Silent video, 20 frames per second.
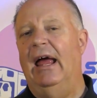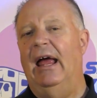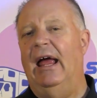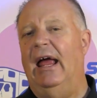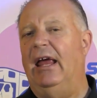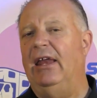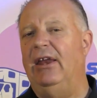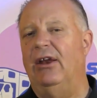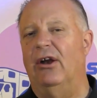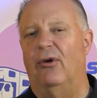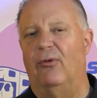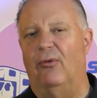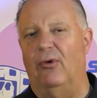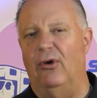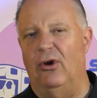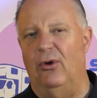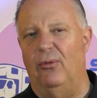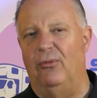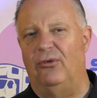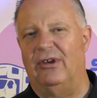You know,
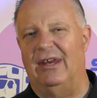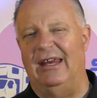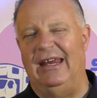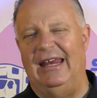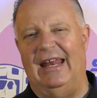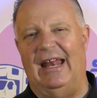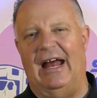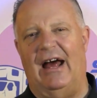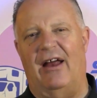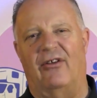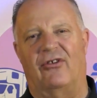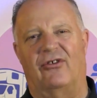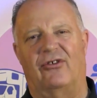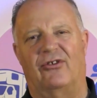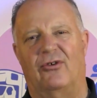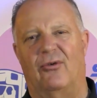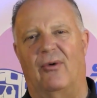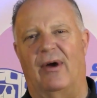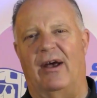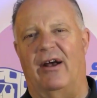rooms can get out of
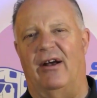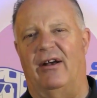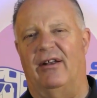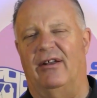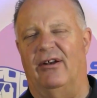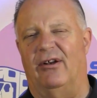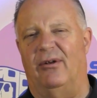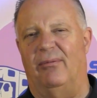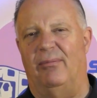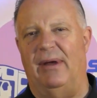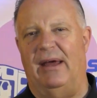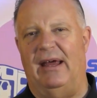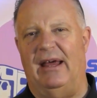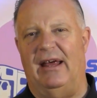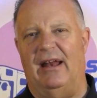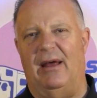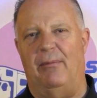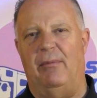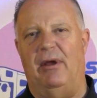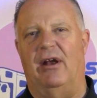square a little bit.
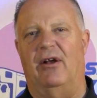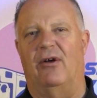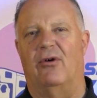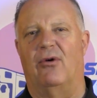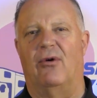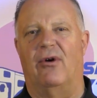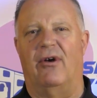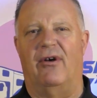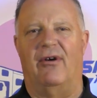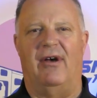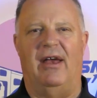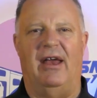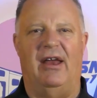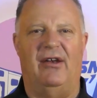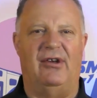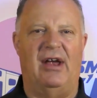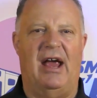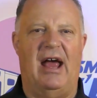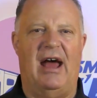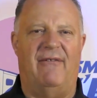I mean, a 1/4 inch,
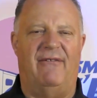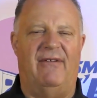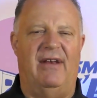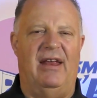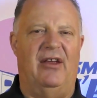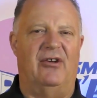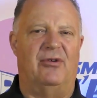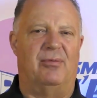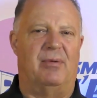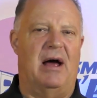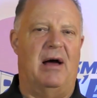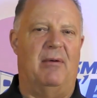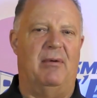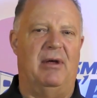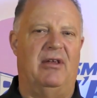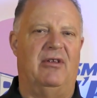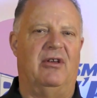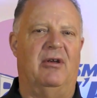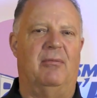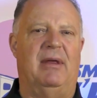1/2 inch probably
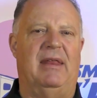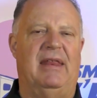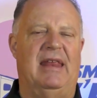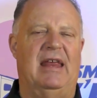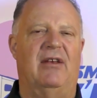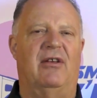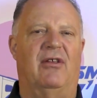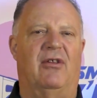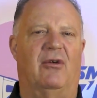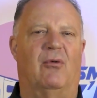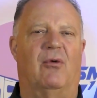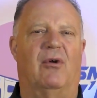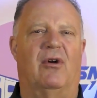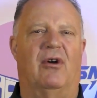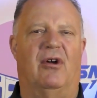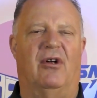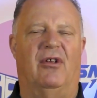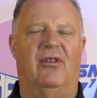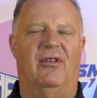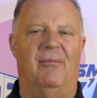isn't going to be the end of the
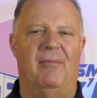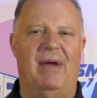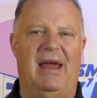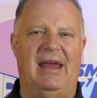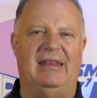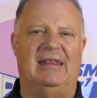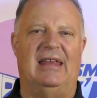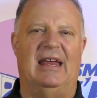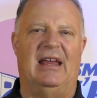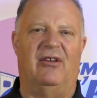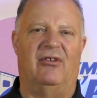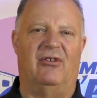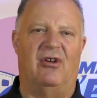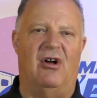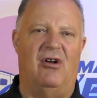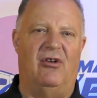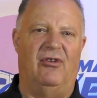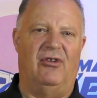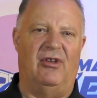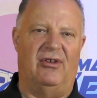world. The main thing, as
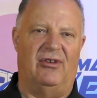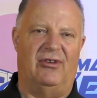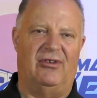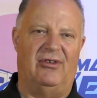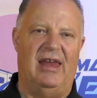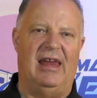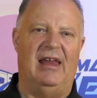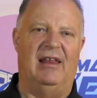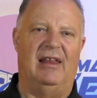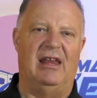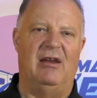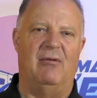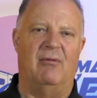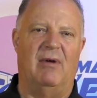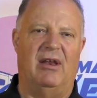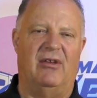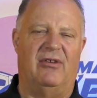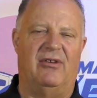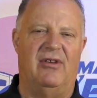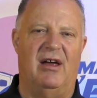long as it's sealing when
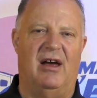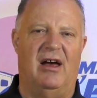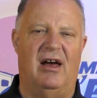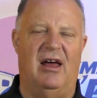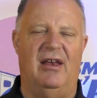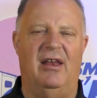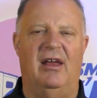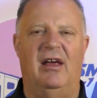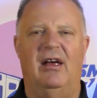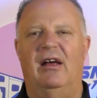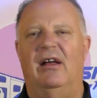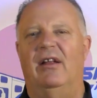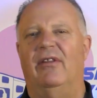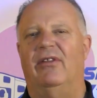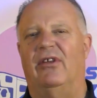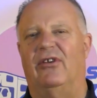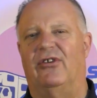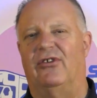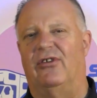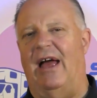it's done,
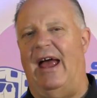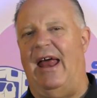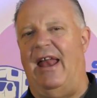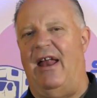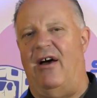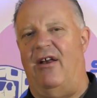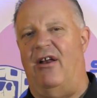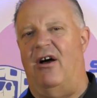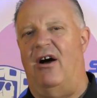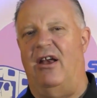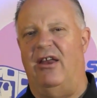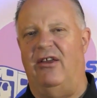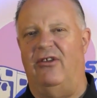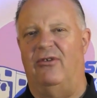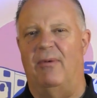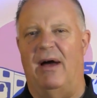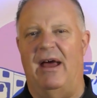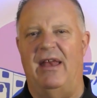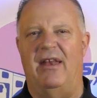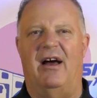the slide out awnings
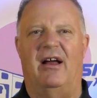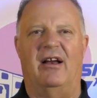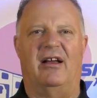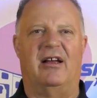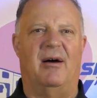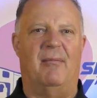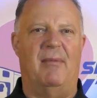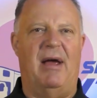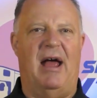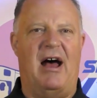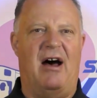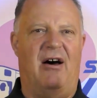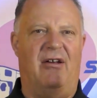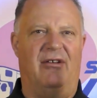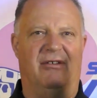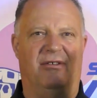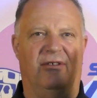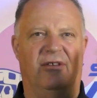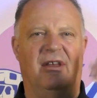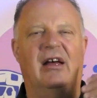might not come out
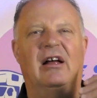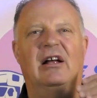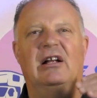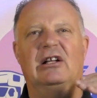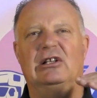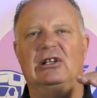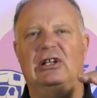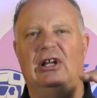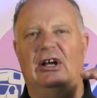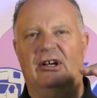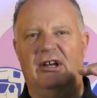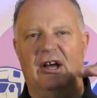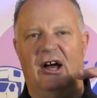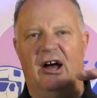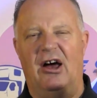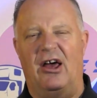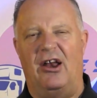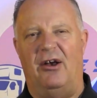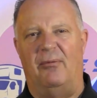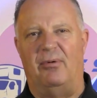and look
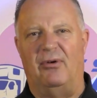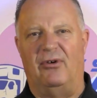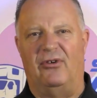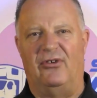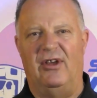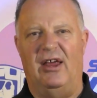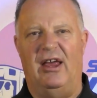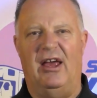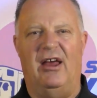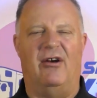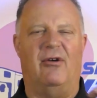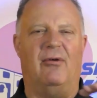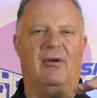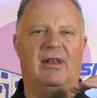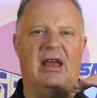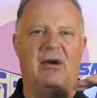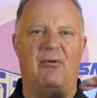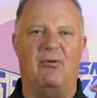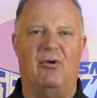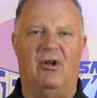100%, or when
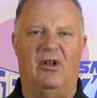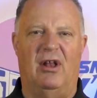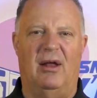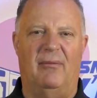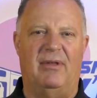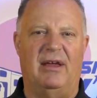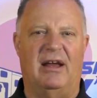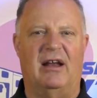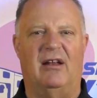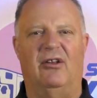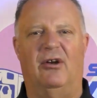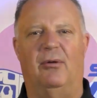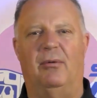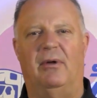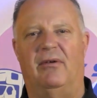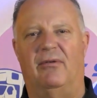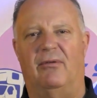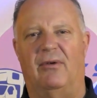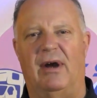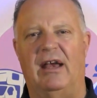they roll up, they got a little bit
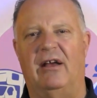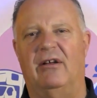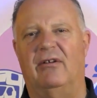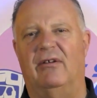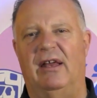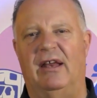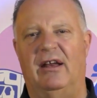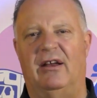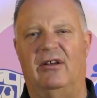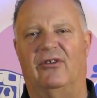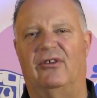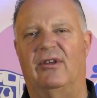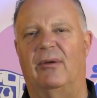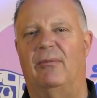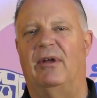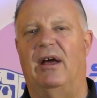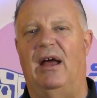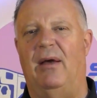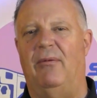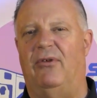of wrinkle in it because
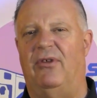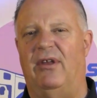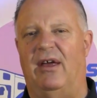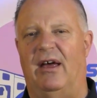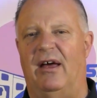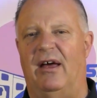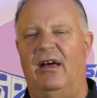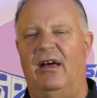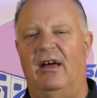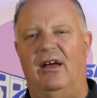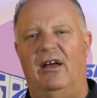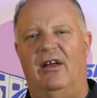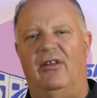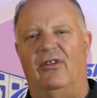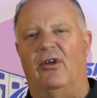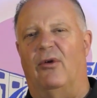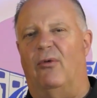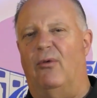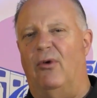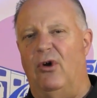sometimes the
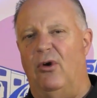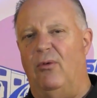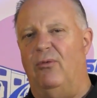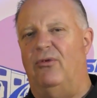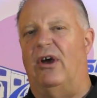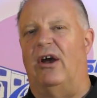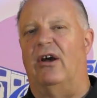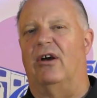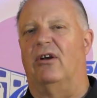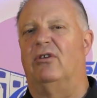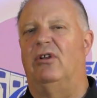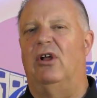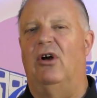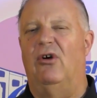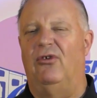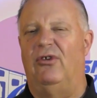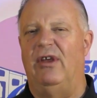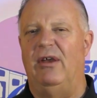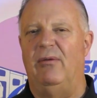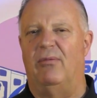rooms aren't
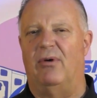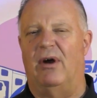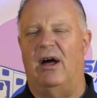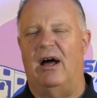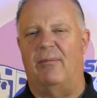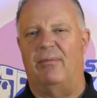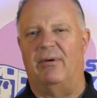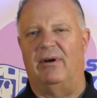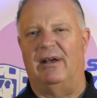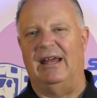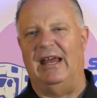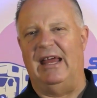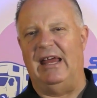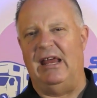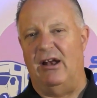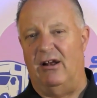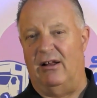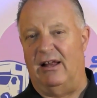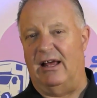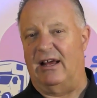closing properly. You
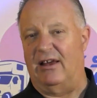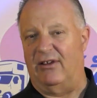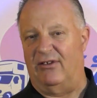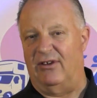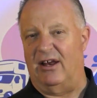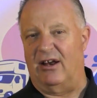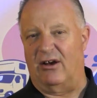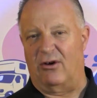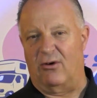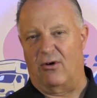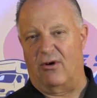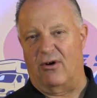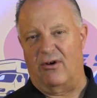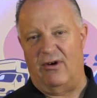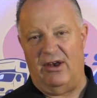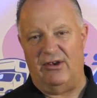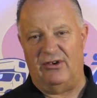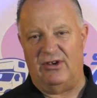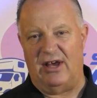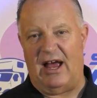know, like I said, a 1/4
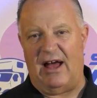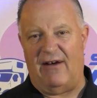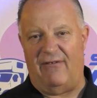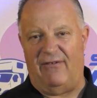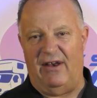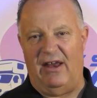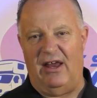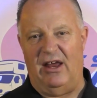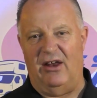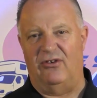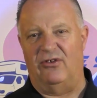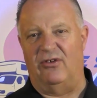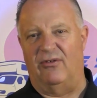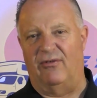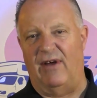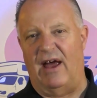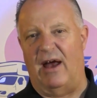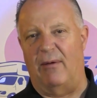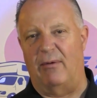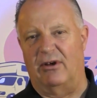inch, 1/2 inch, the
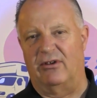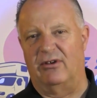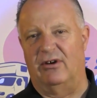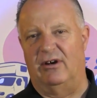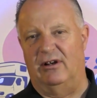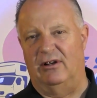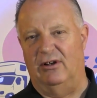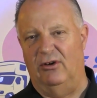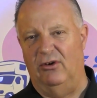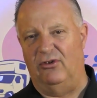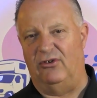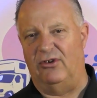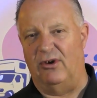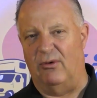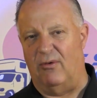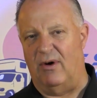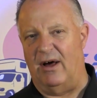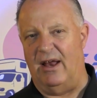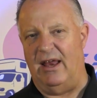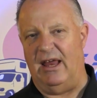fabric's a little loose at
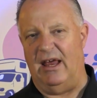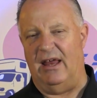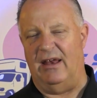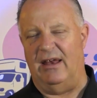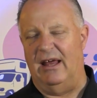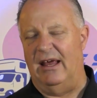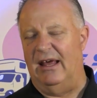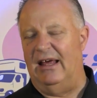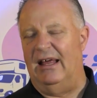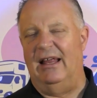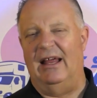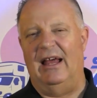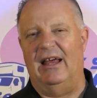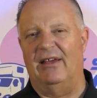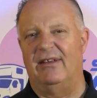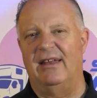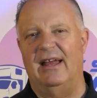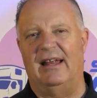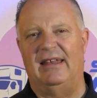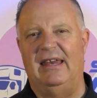one end.
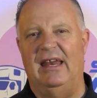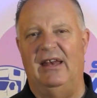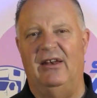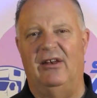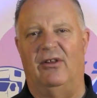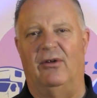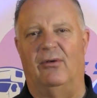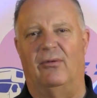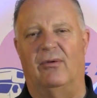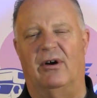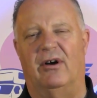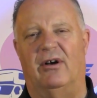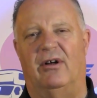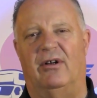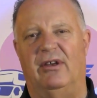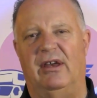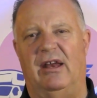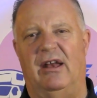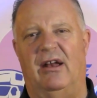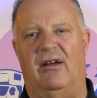That's not the end of the
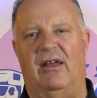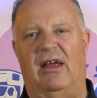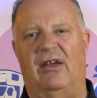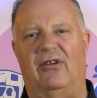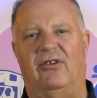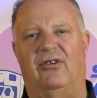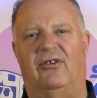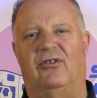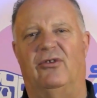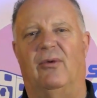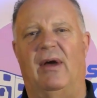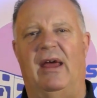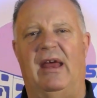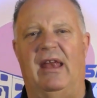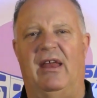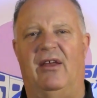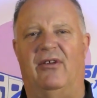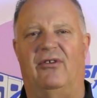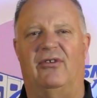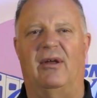world. You know, that's just the way it
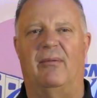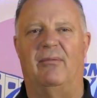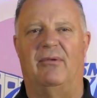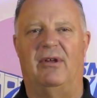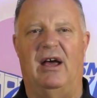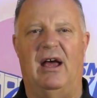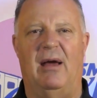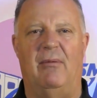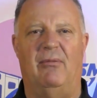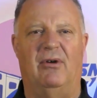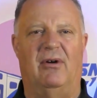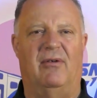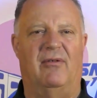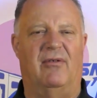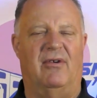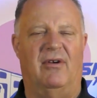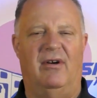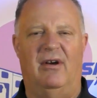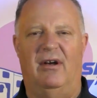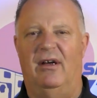is sometimes
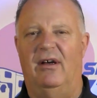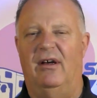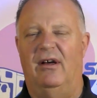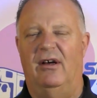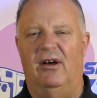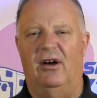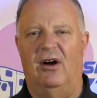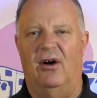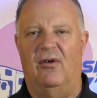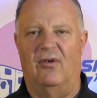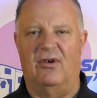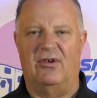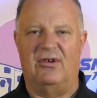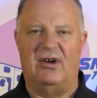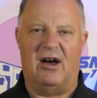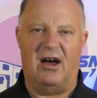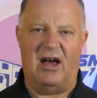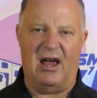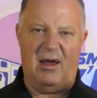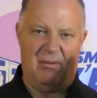over
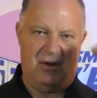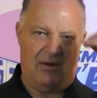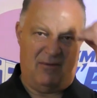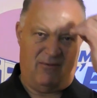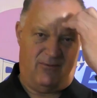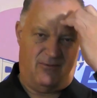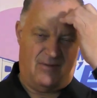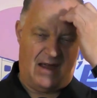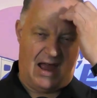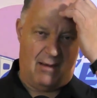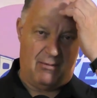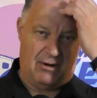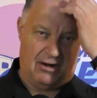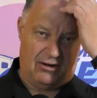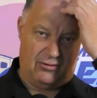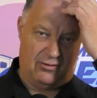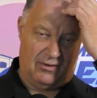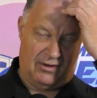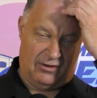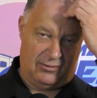time. And
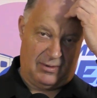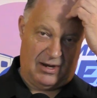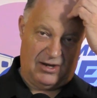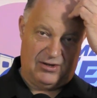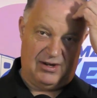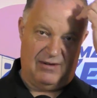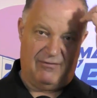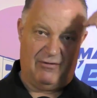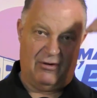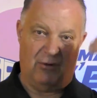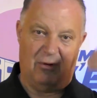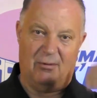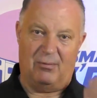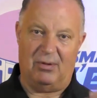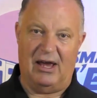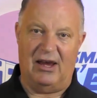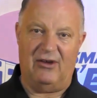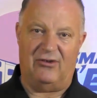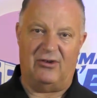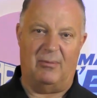fabrics, especially if you
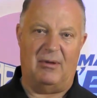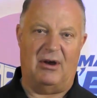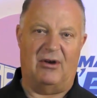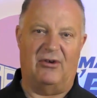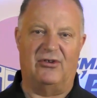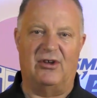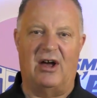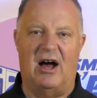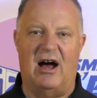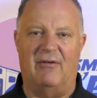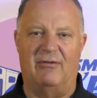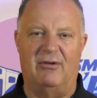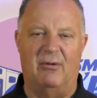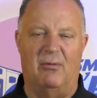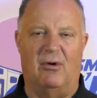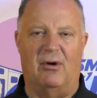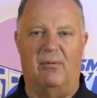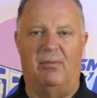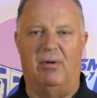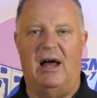replace them, they're soft and
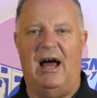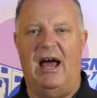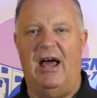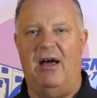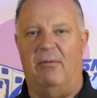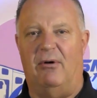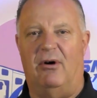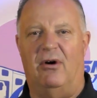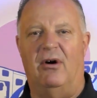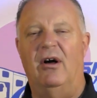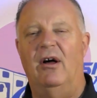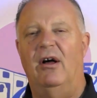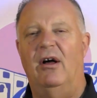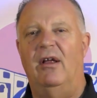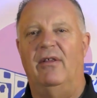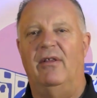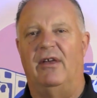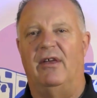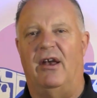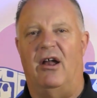more pliable.
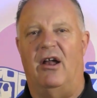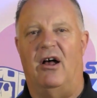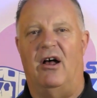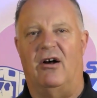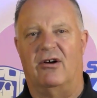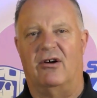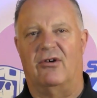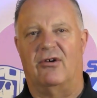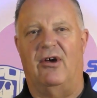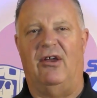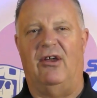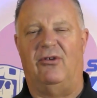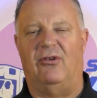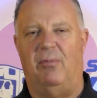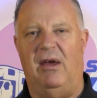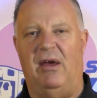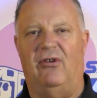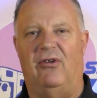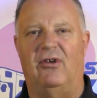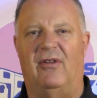They're not all
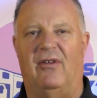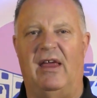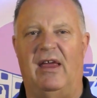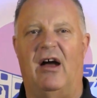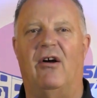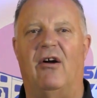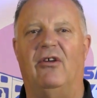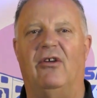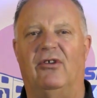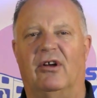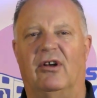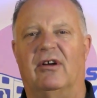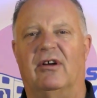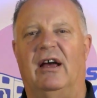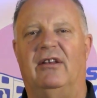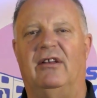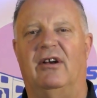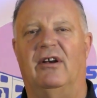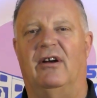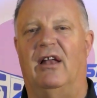crispy, so they always look
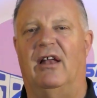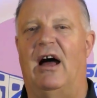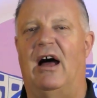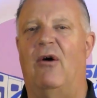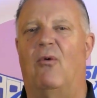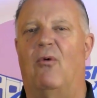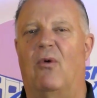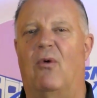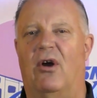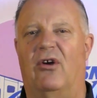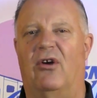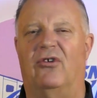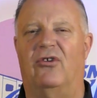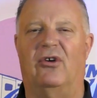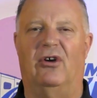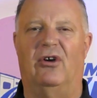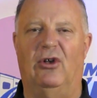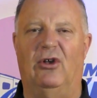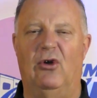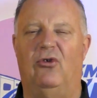like they're a lot worse
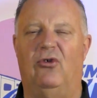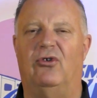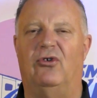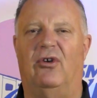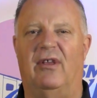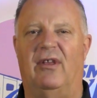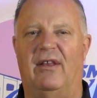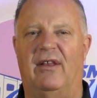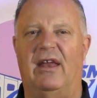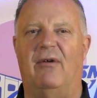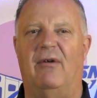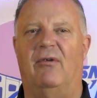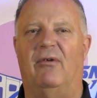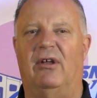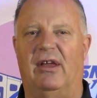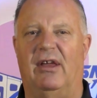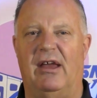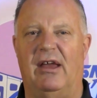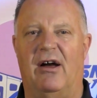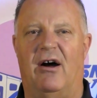or looser than they
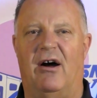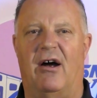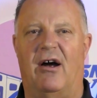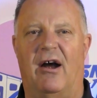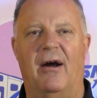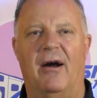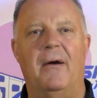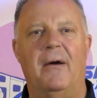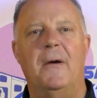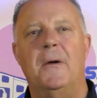really are.